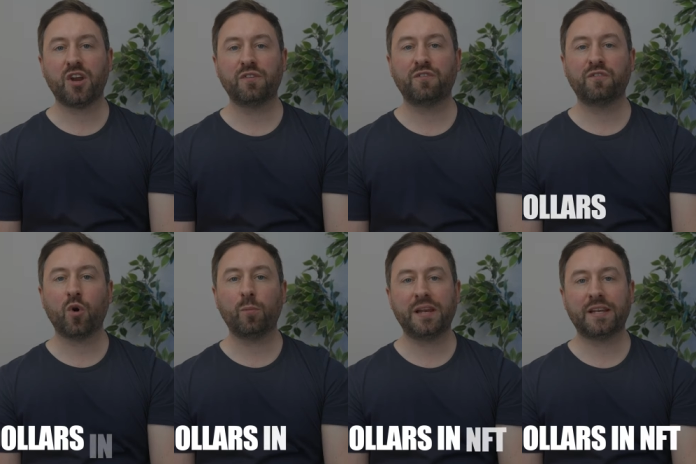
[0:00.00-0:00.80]
over
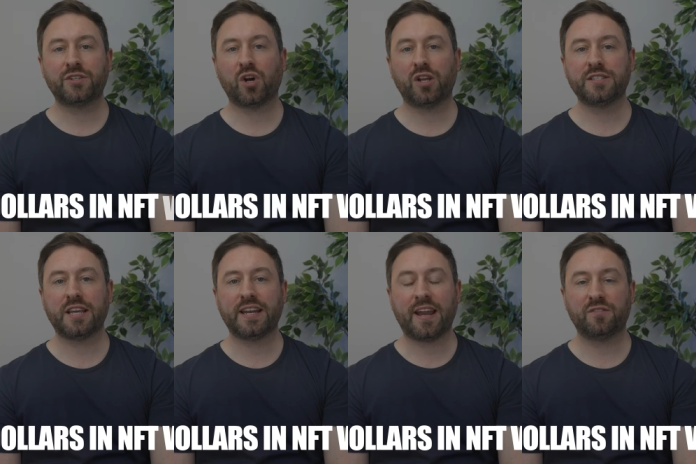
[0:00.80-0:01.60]
$4 billion in
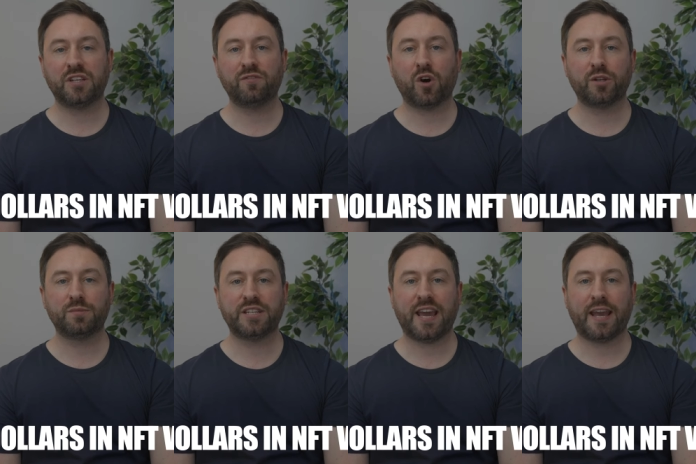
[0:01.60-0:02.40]
NFT volume
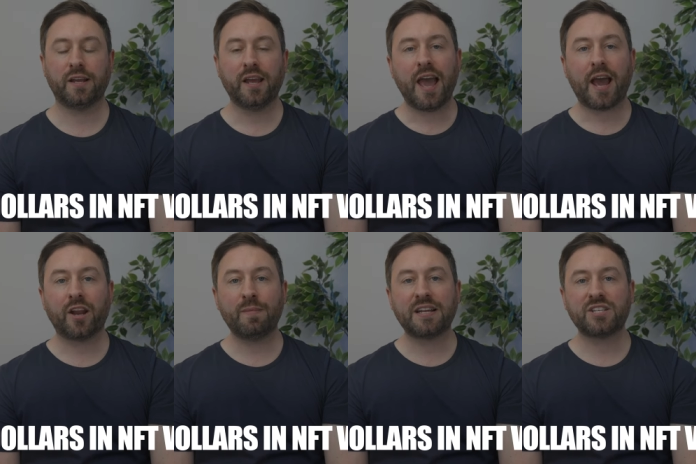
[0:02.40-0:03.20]
today. and
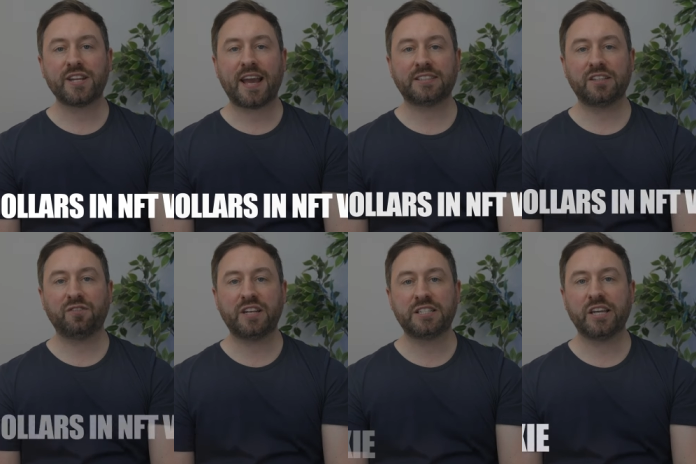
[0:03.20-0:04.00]
I mentioned Axie
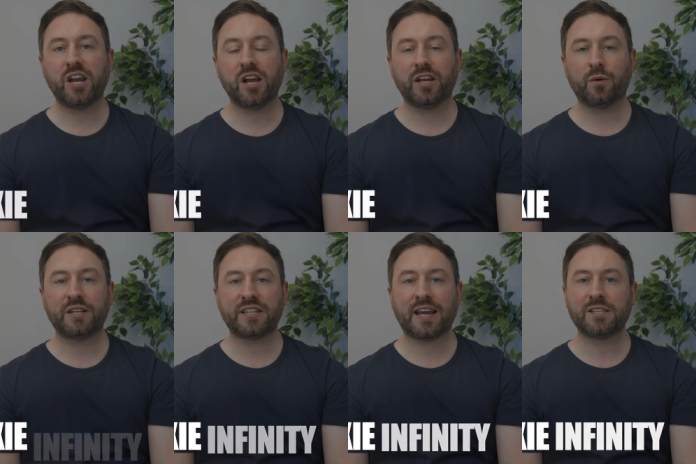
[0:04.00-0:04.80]
Infinity earlier,
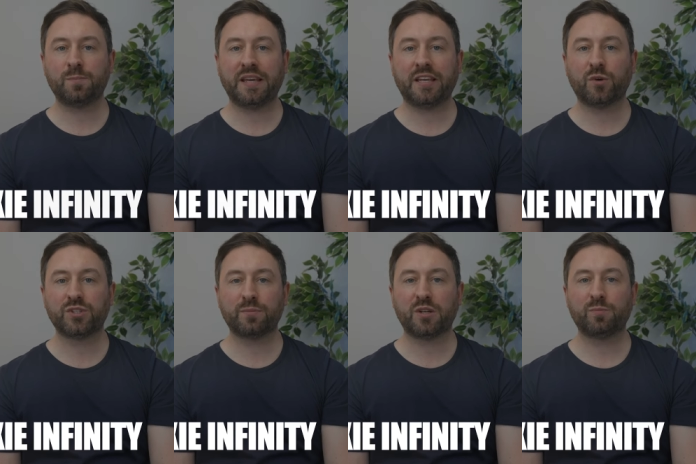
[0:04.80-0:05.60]
which at its peak
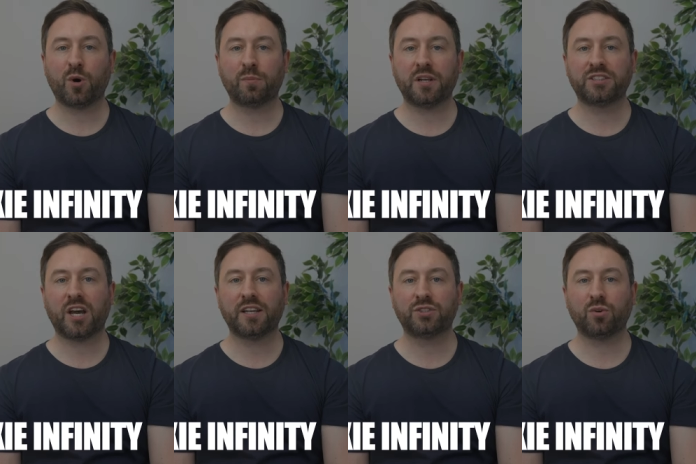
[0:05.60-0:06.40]
was the most popular
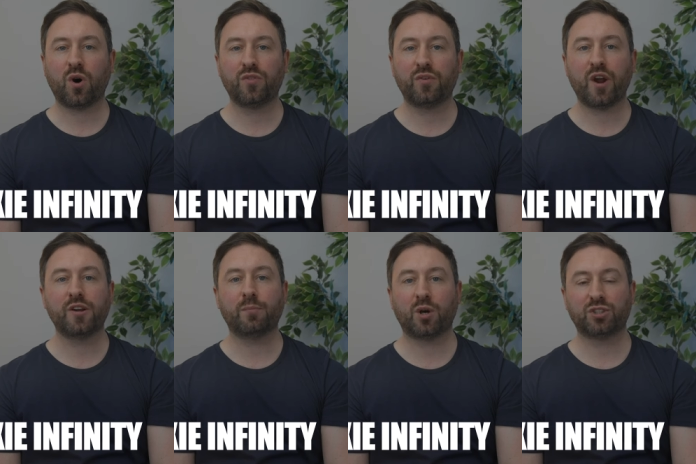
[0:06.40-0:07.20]
title on the
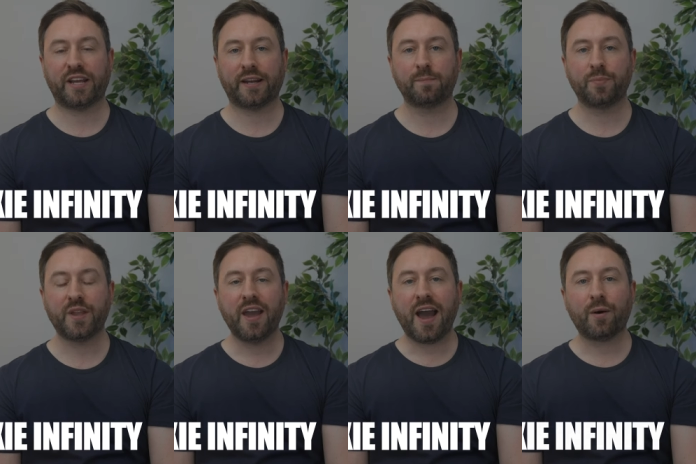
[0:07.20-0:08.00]
Ronin blockchain.
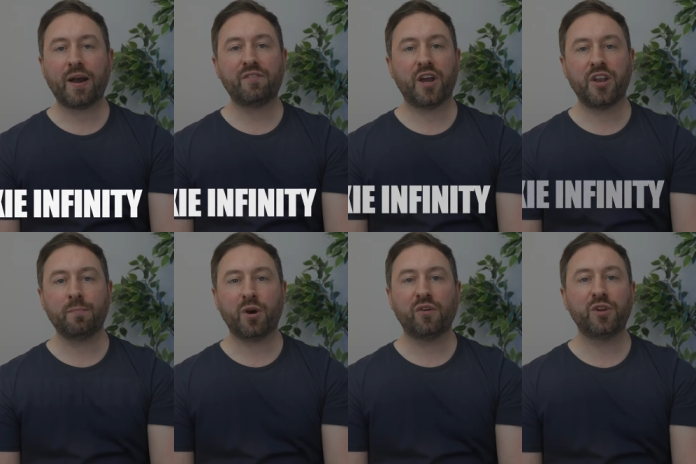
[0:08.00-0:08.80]
However, a
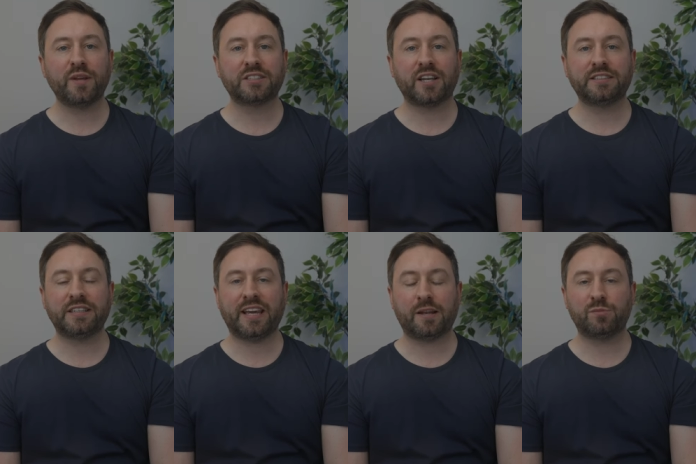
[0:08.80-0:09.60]
number of new
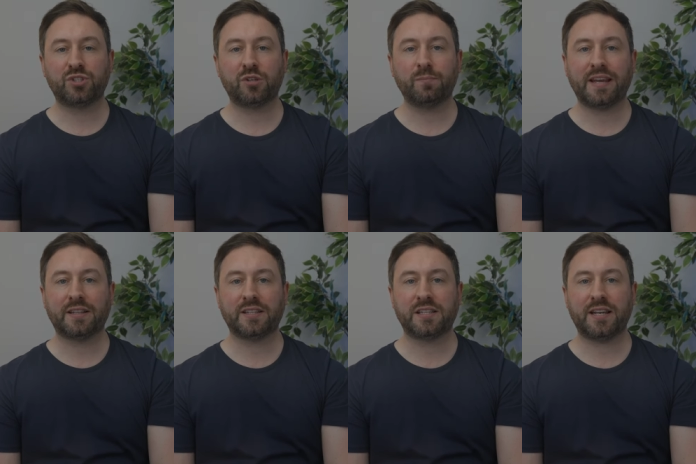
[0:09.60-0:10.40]
exciting games should make
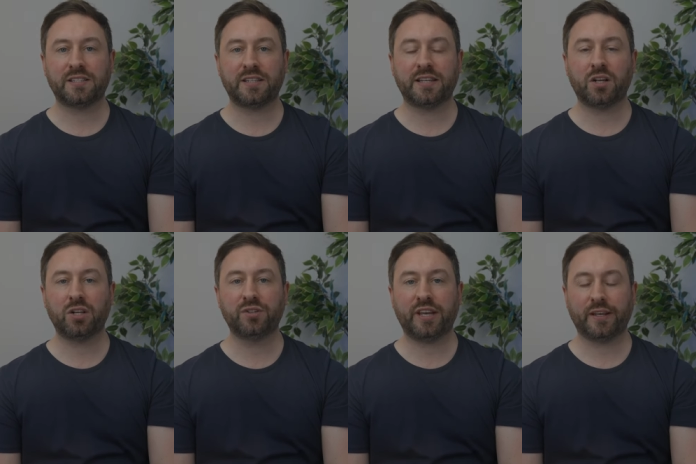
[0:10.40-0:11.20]
this list,
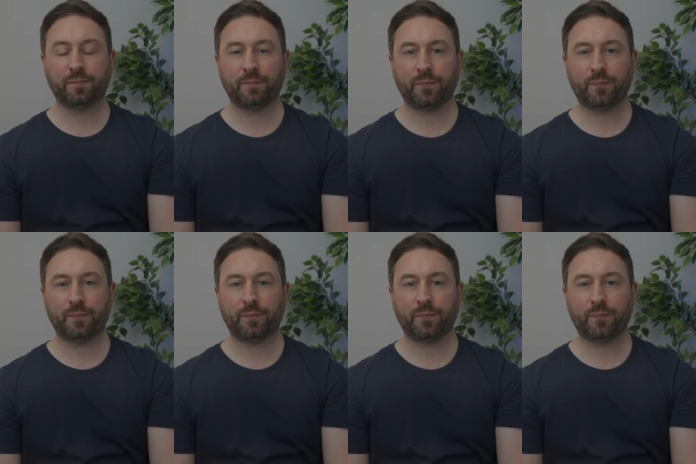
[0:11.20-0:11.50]
including